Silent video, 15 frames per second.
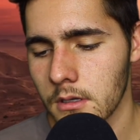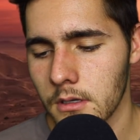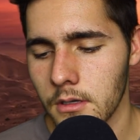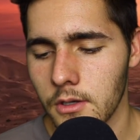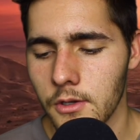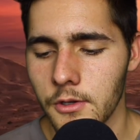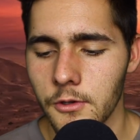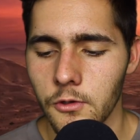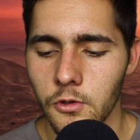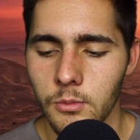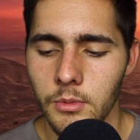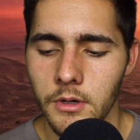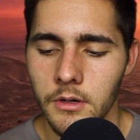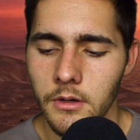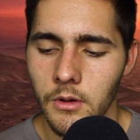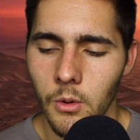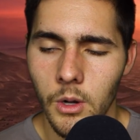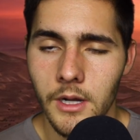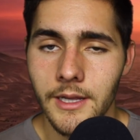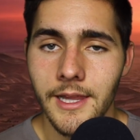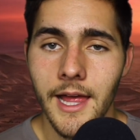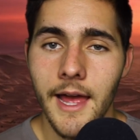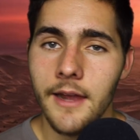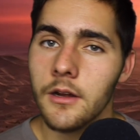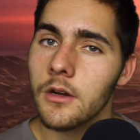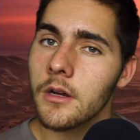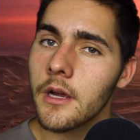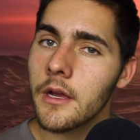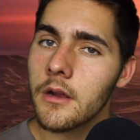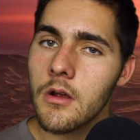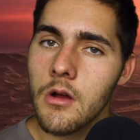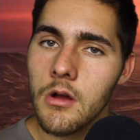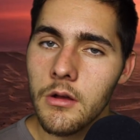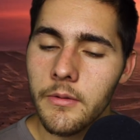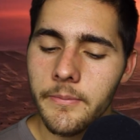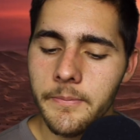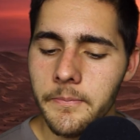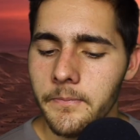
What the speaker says: cube, or ladder at all?